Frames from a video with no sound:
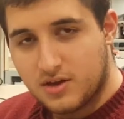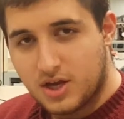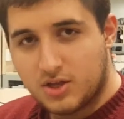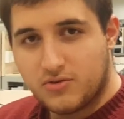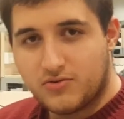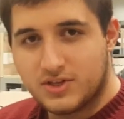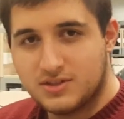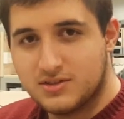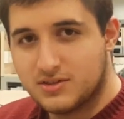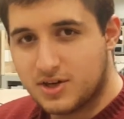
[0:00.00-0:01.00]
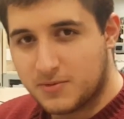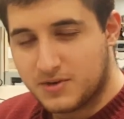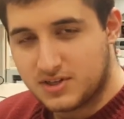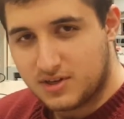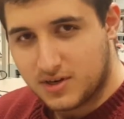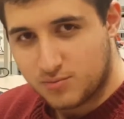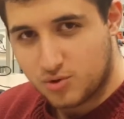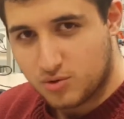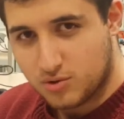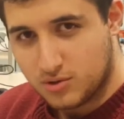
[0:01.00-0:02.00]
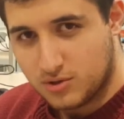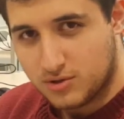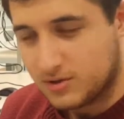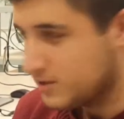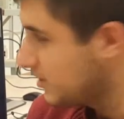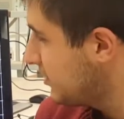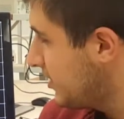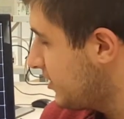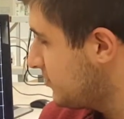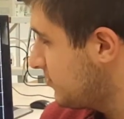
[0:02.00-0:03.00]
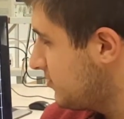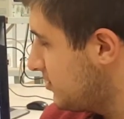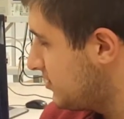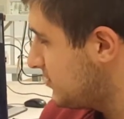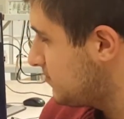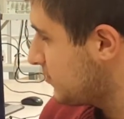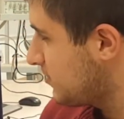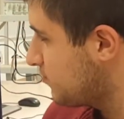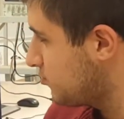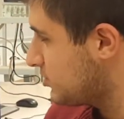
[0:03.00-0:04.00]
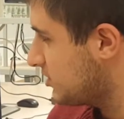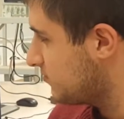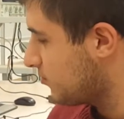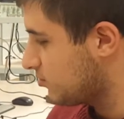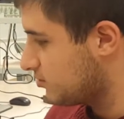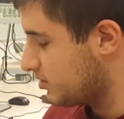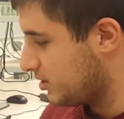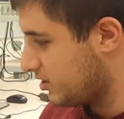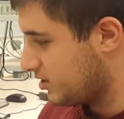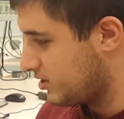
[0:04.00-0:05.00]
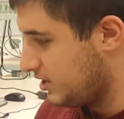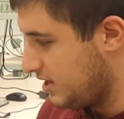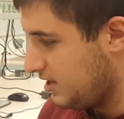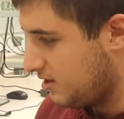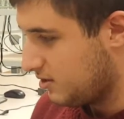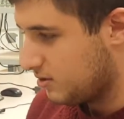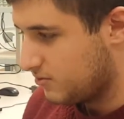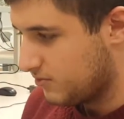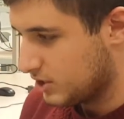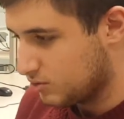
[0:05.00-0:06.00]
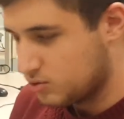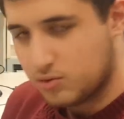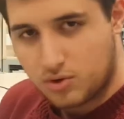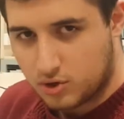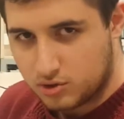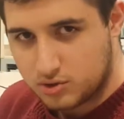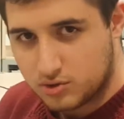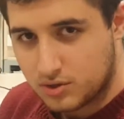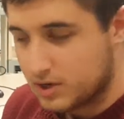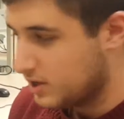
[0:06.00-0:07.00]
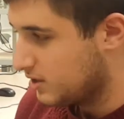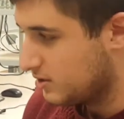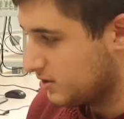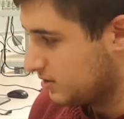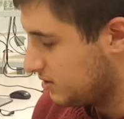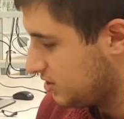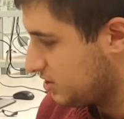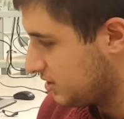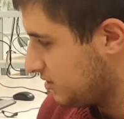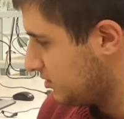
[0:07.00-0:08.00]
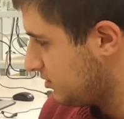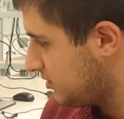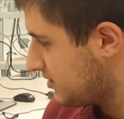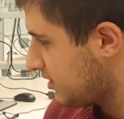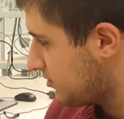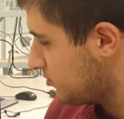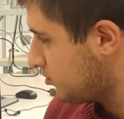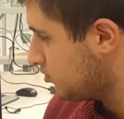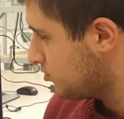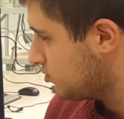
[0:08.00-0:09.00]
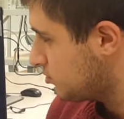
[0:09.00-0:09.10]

Hello everyone, I'm Atakan Büyükoğlu and this is my project for EE 102 course, the digital design course.